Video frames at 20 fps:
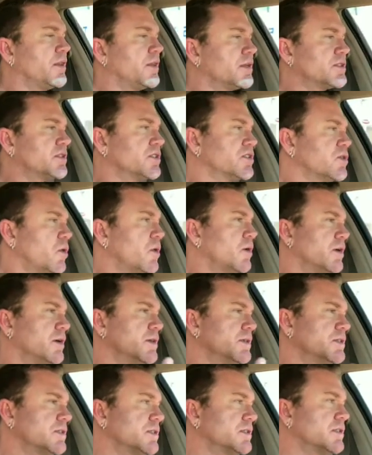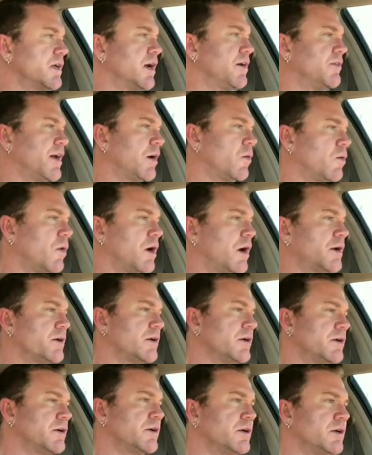And the source of that
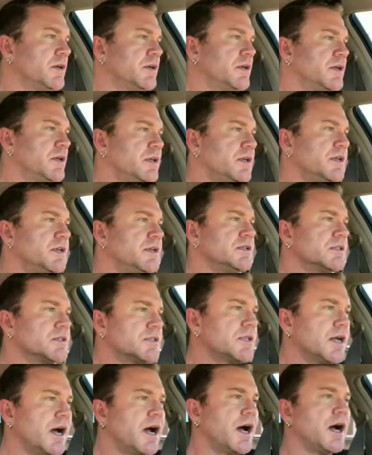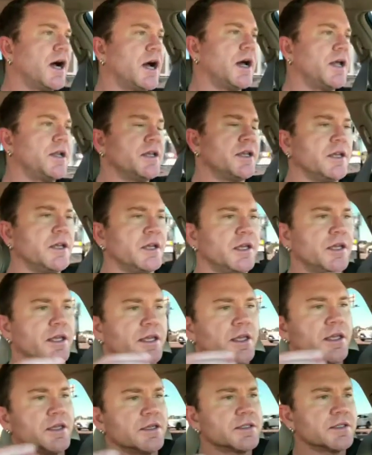water is God.
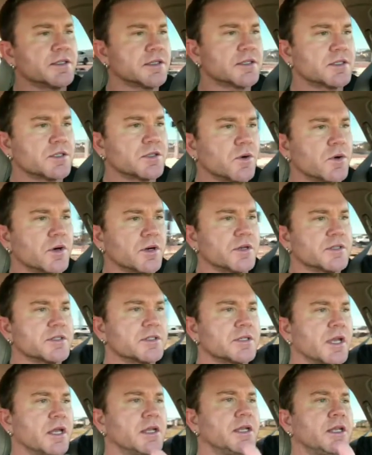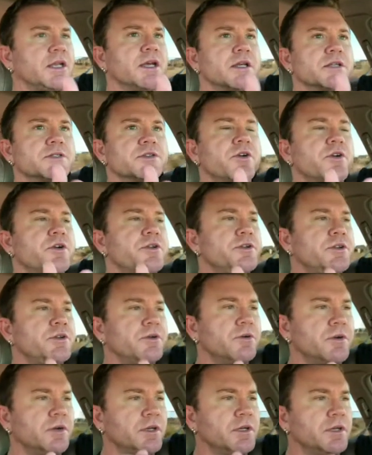He is the source, and He has turned
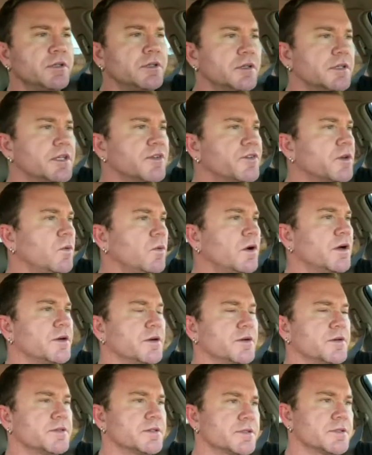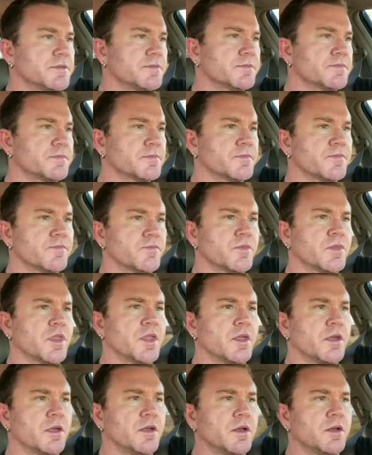you into living waters.
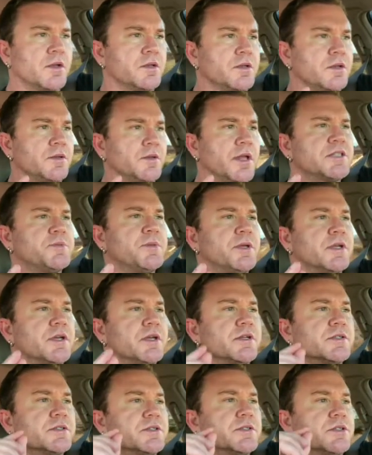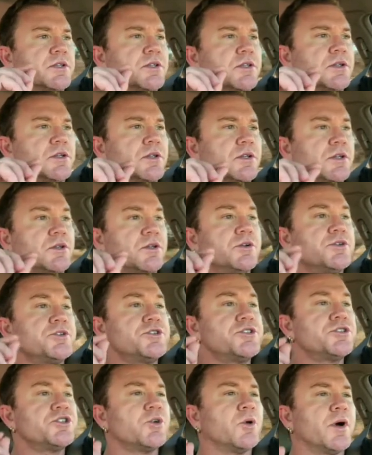That's because
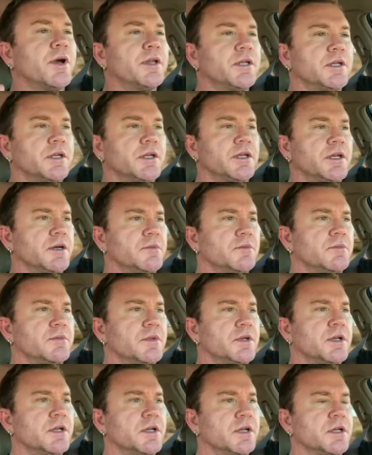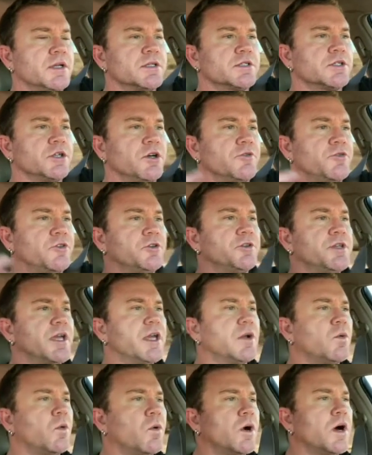you're joined to Him. So if you
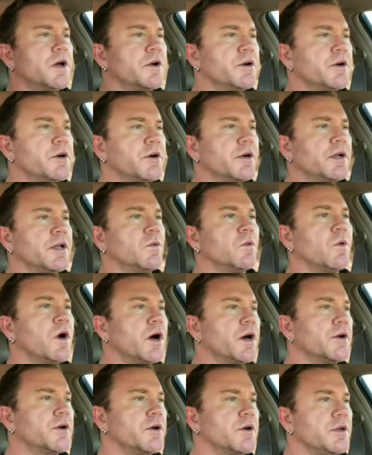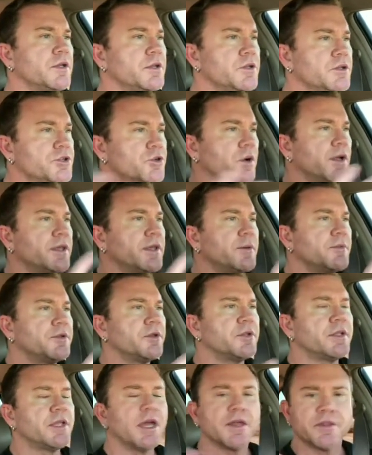take water and you join them
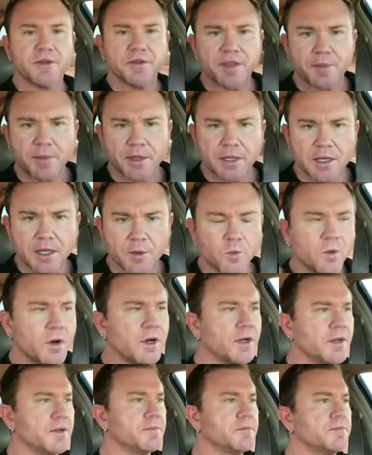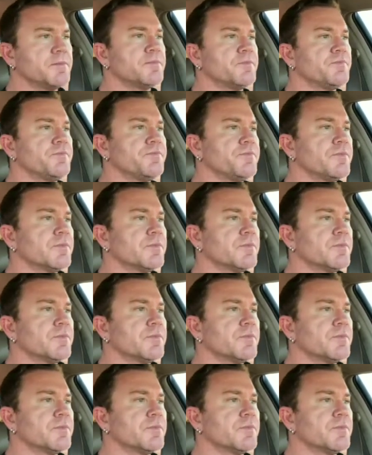together, they become one.